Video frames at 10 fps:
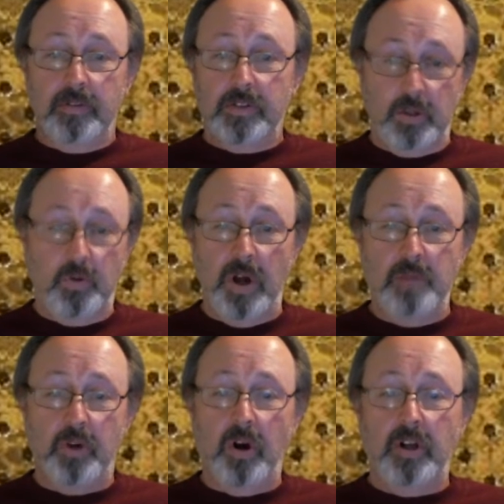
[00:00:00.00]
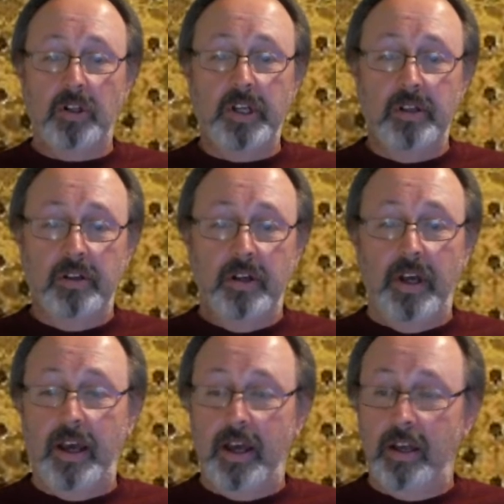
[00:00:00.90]
Saquon Barkley
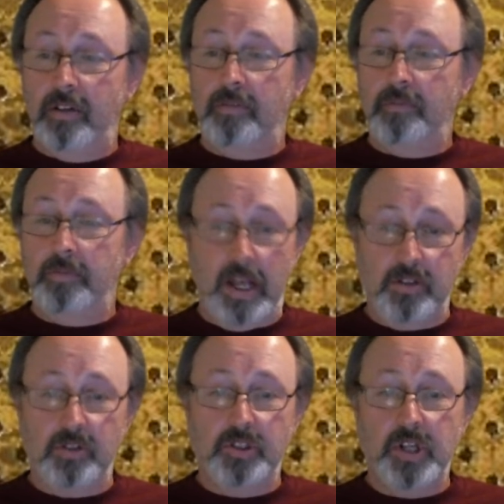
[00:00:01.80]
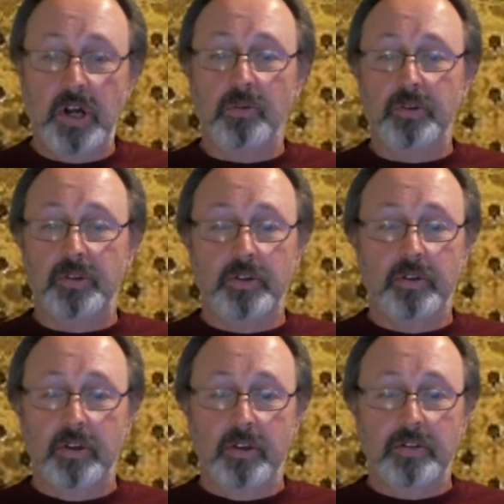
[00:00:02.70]
and Daniel Jones.
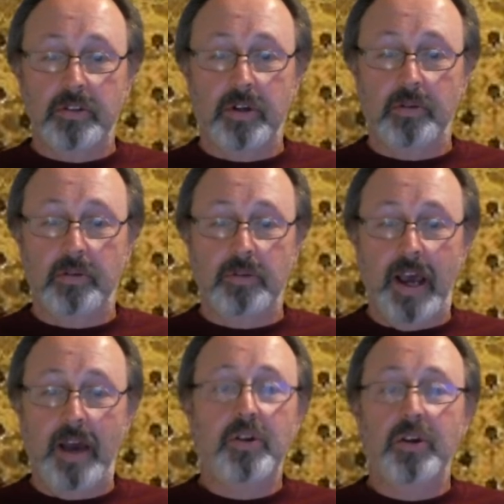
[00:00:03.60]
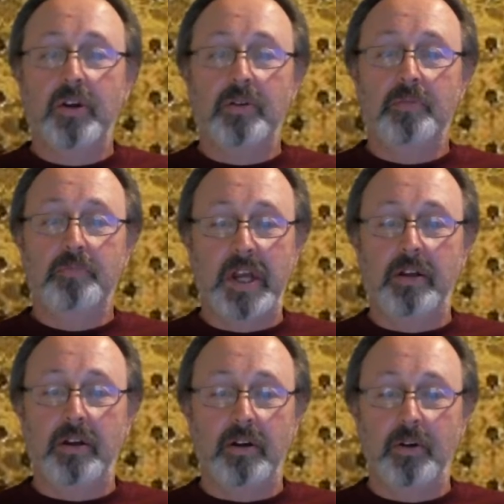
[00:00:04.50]
So how are you going to
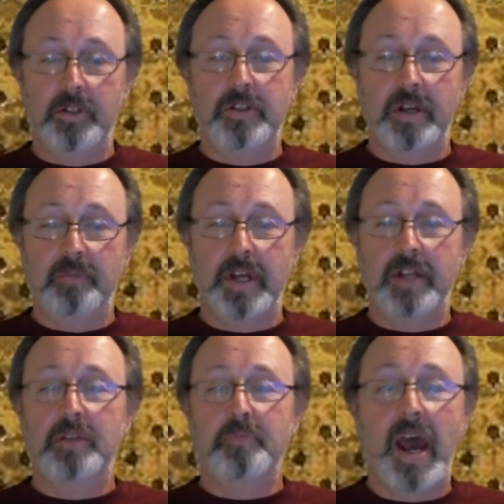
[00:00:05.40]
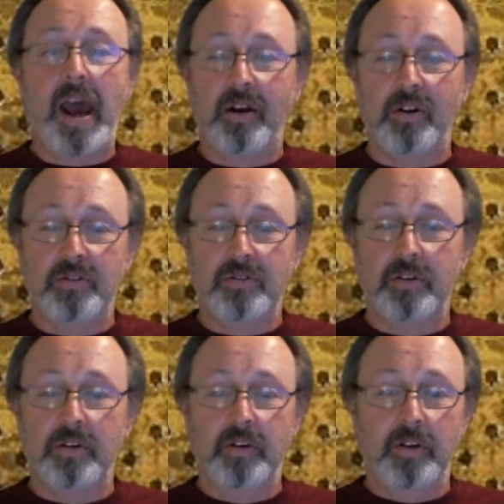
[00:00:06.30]
beat a good team like the
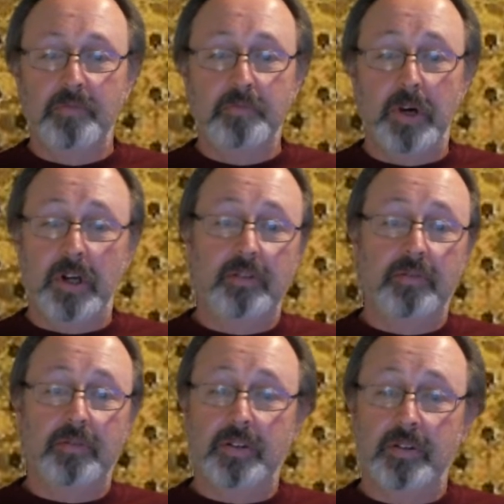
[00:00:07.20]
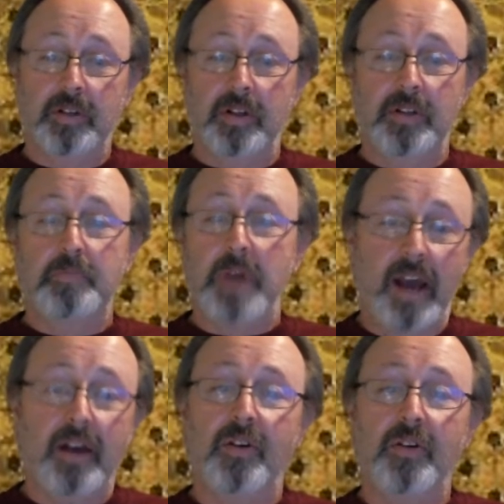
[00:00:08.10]
Packers? But
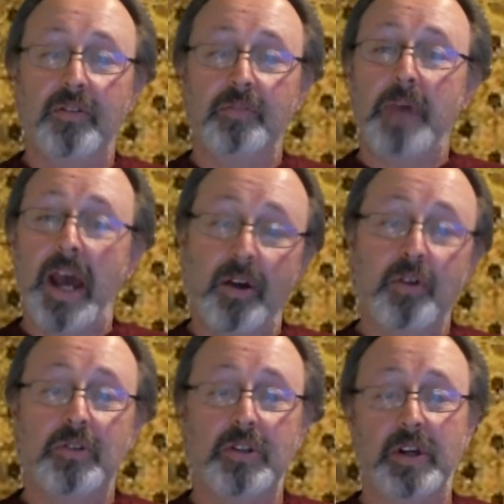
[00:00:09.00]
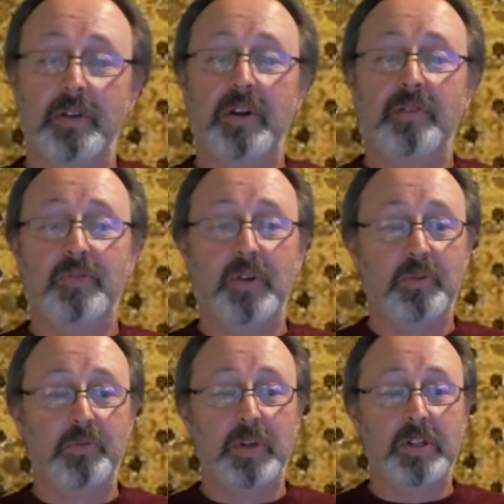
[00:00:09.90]
the Packers in their
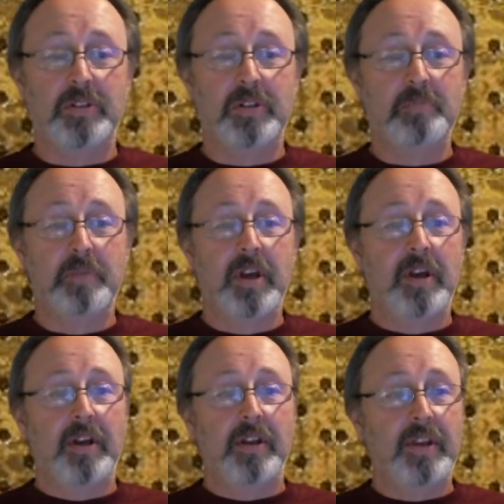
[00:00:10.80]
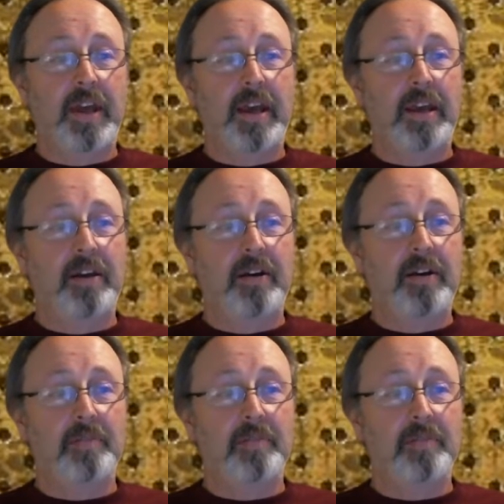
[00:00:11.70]
infinite wisdom, they